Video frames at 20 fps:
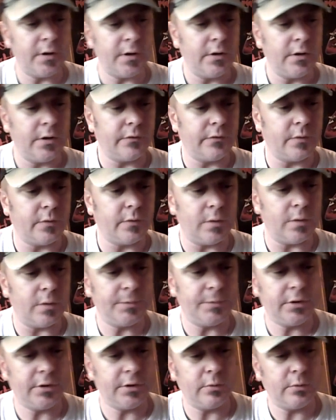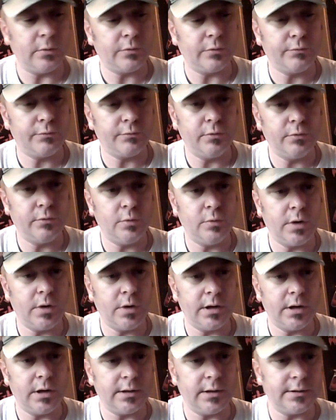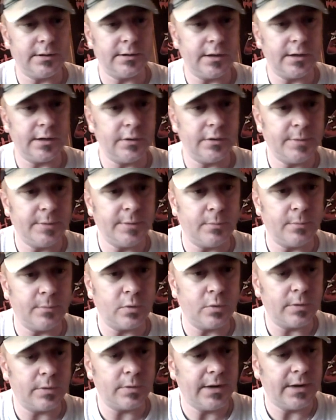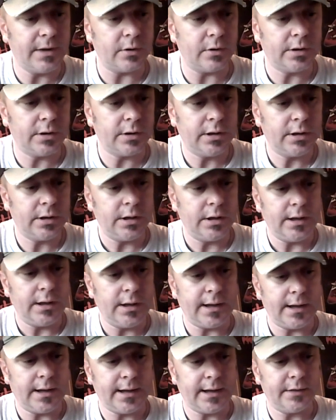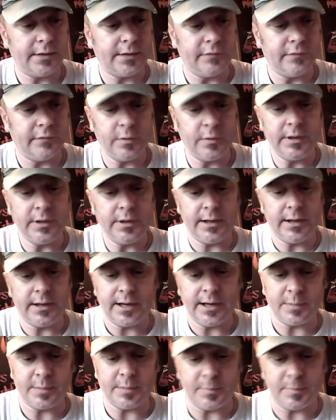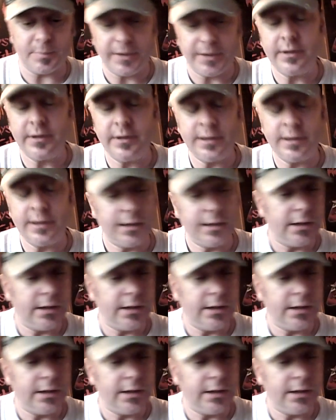So I'm going to go through a little bit more about how to do it and how to prepare it.